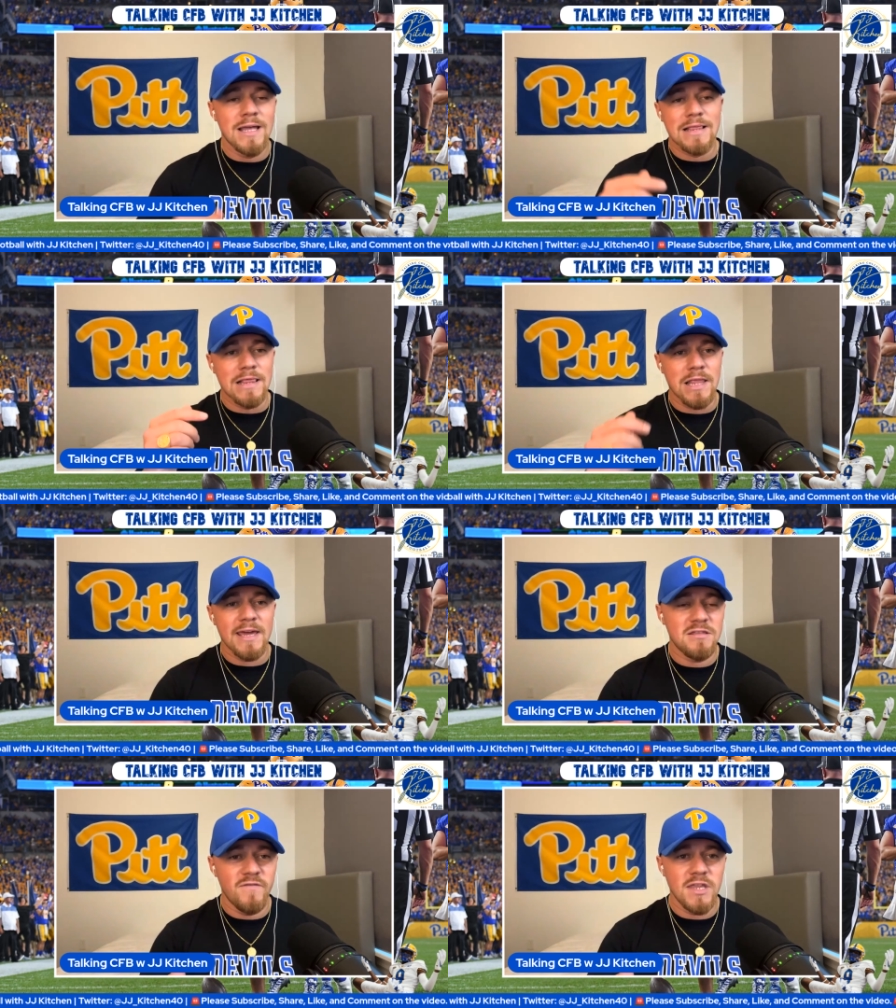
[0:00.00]

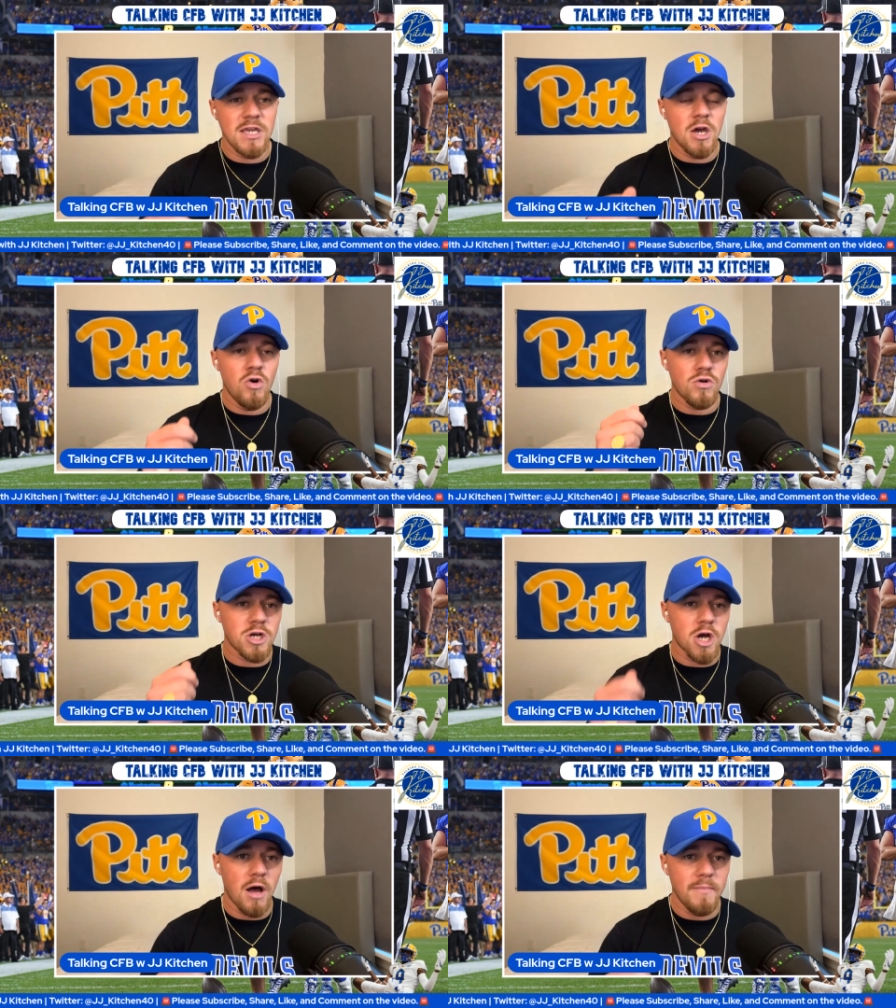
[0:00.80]
Like the video,
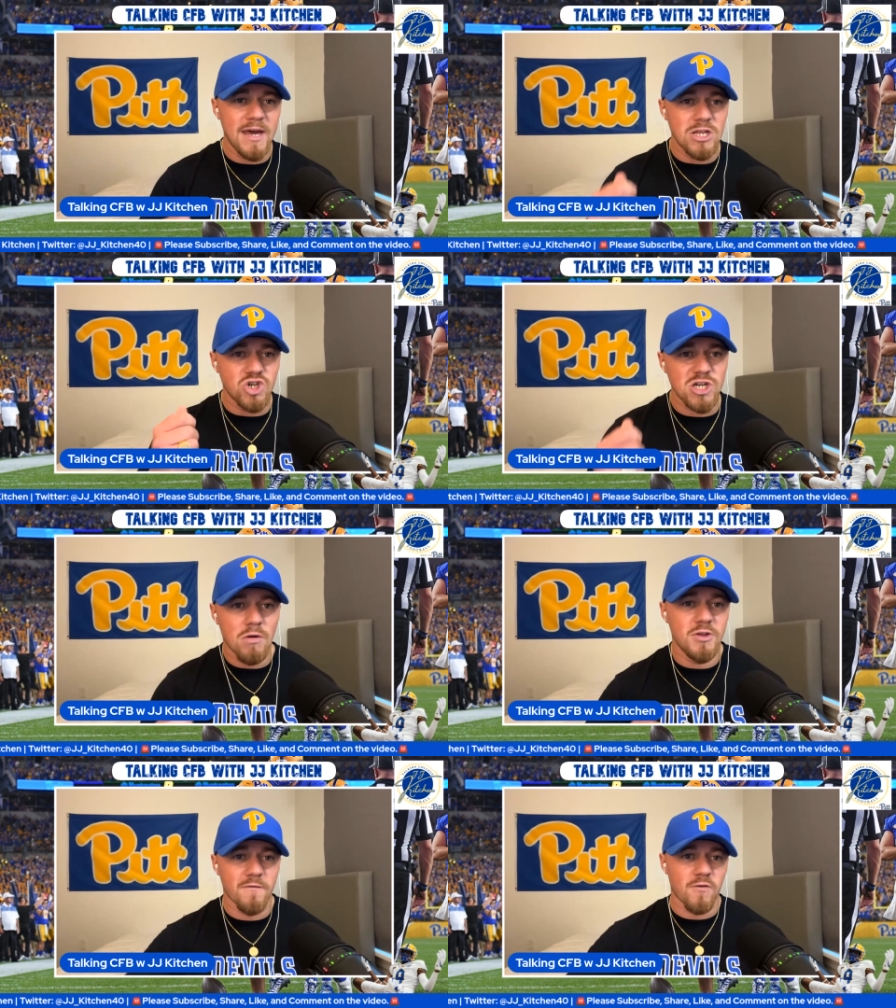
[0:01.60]
comment, share
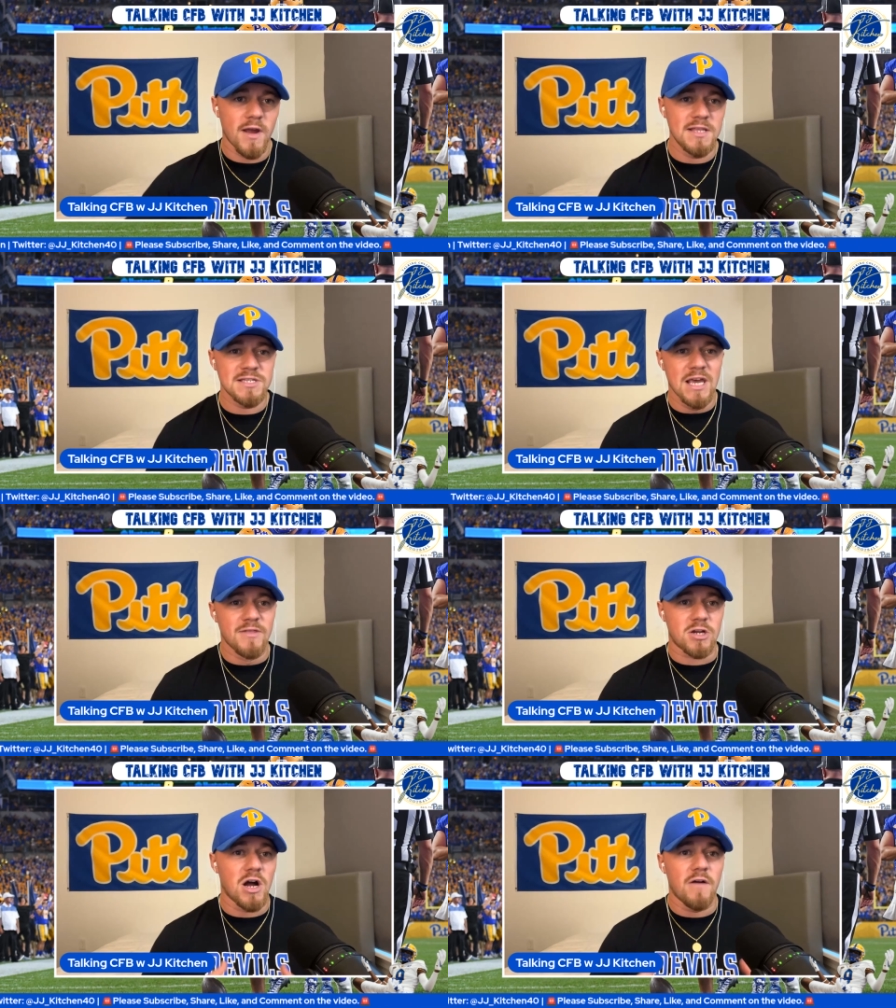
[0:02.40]
with your friends.
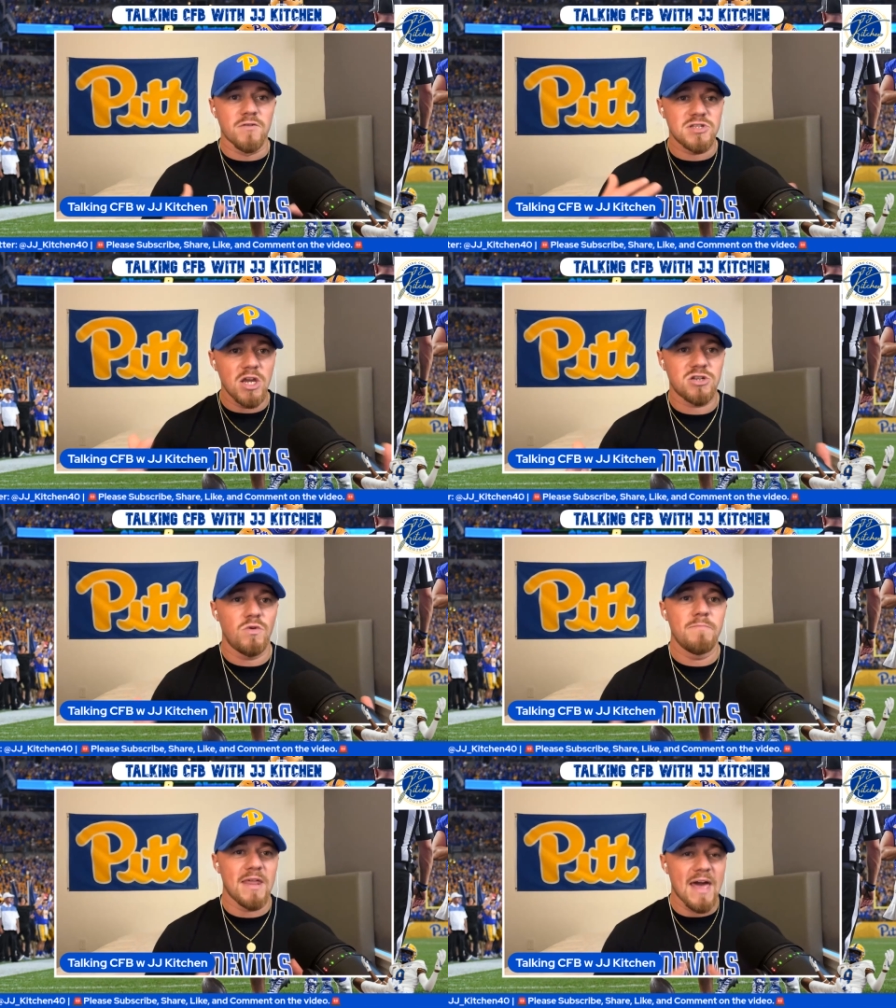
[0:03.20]
The conversation
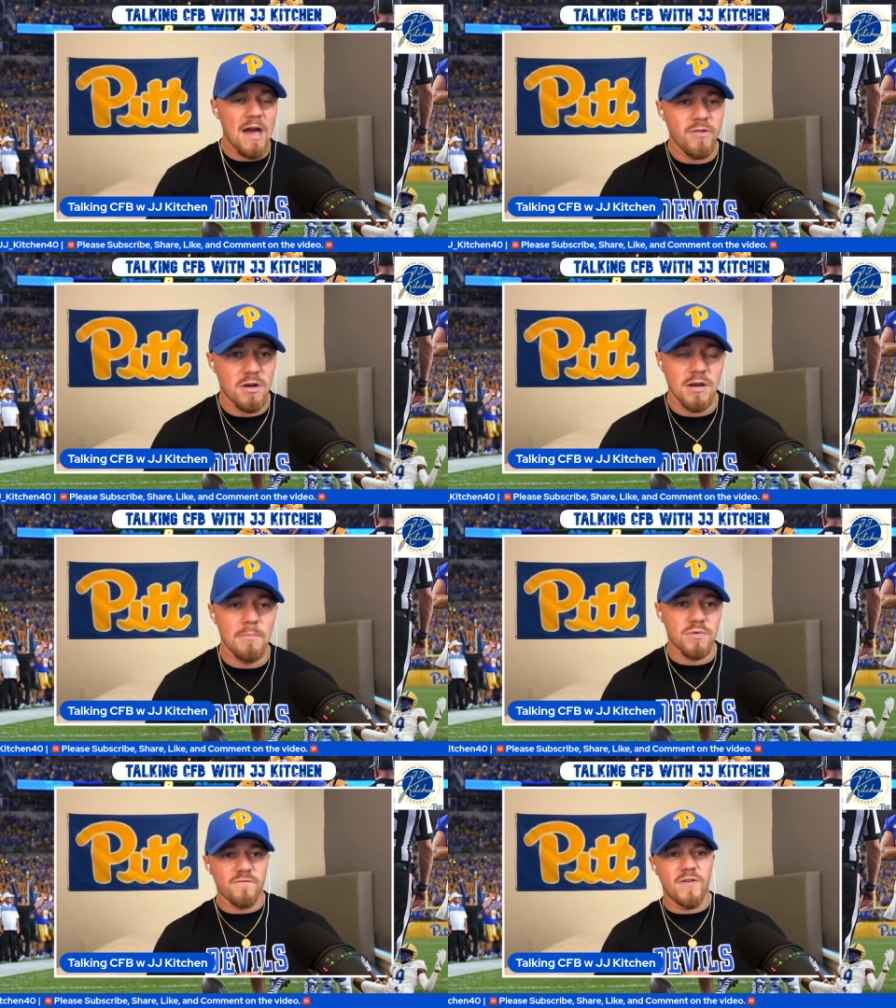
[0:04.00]
we've been having on a
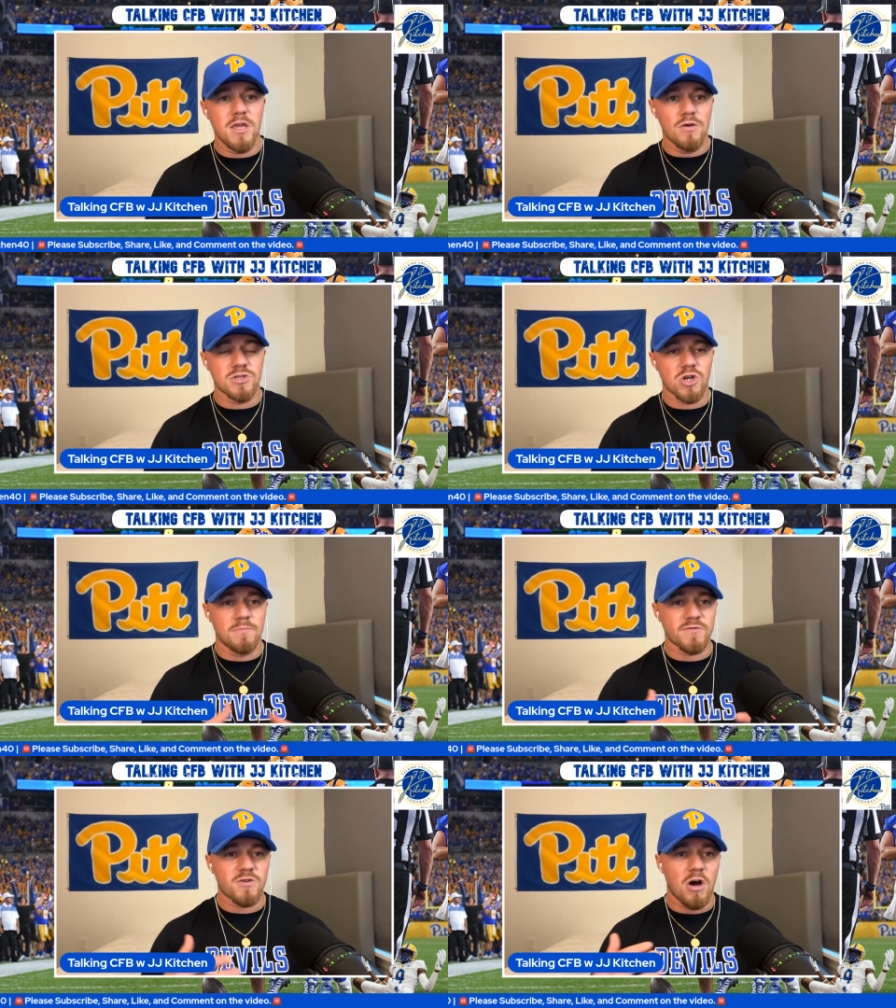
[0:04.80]
number of videos in
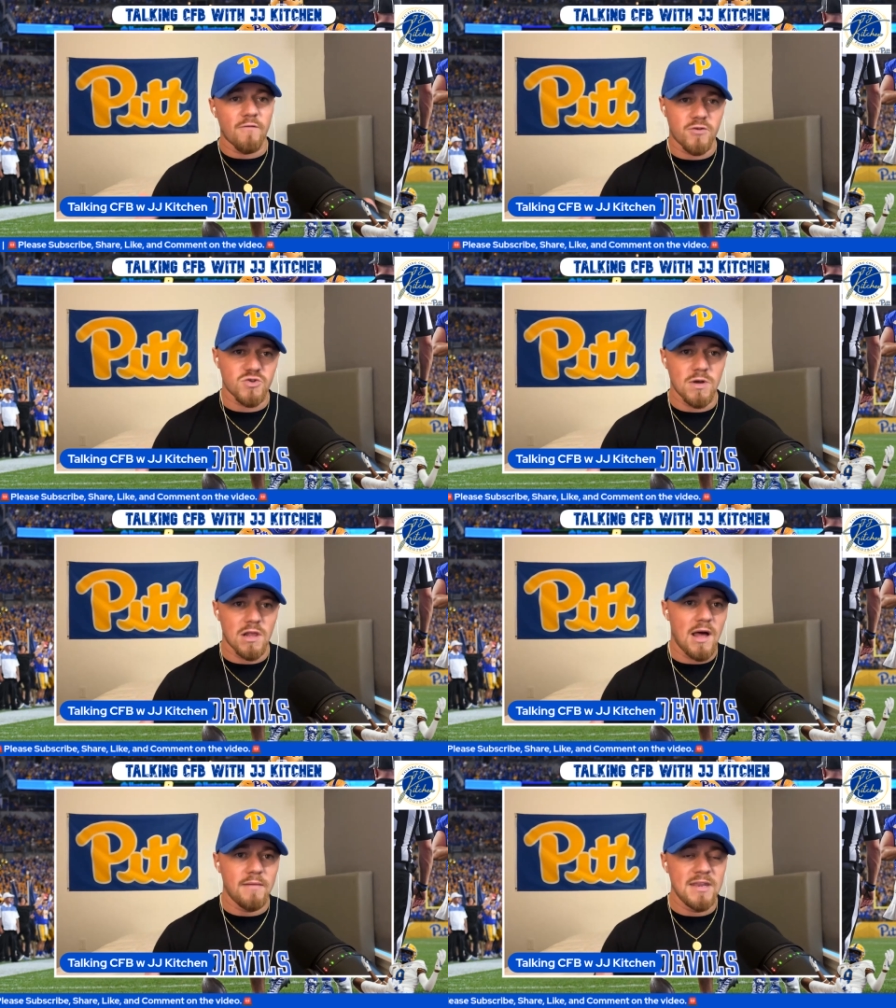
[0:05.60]
terms of conference
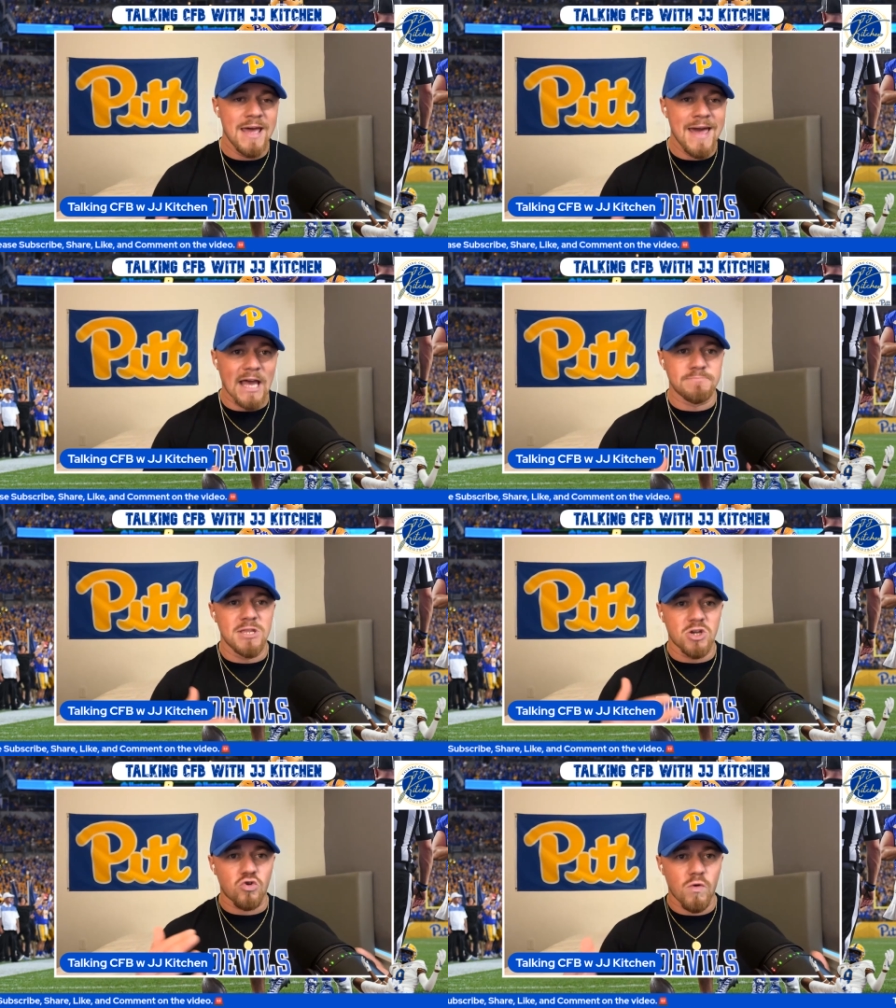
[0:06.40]
realignment has
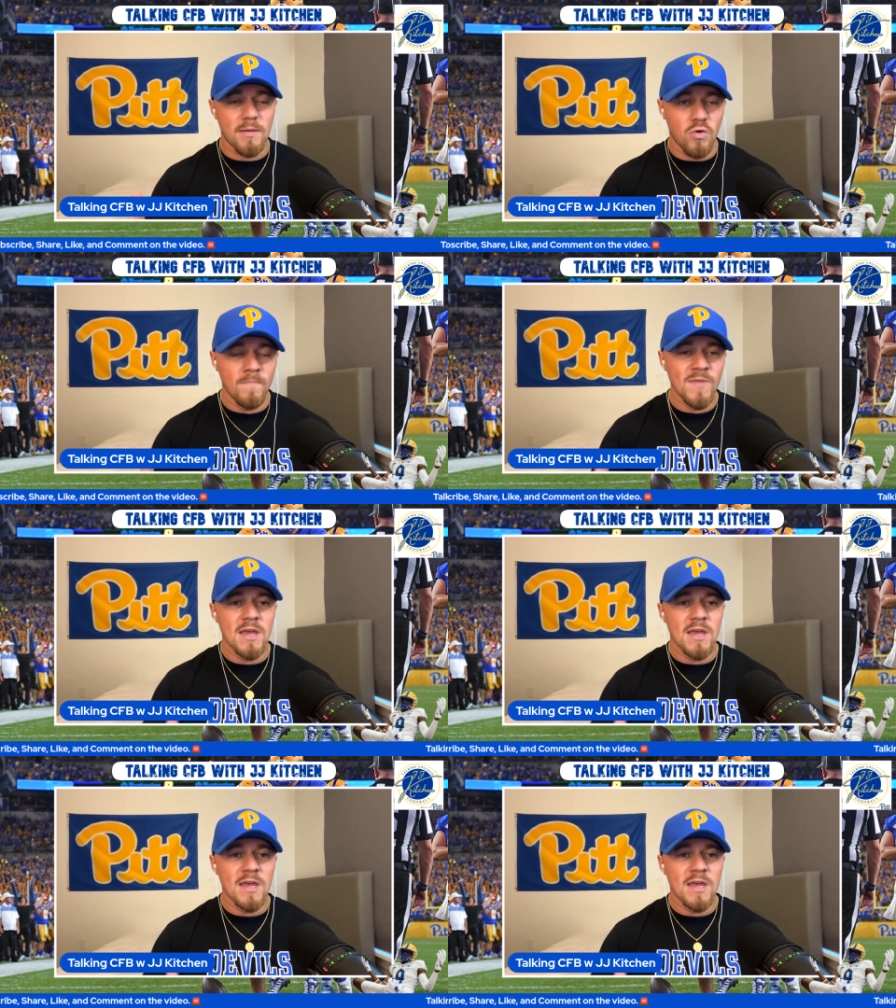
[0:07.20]
been incredible.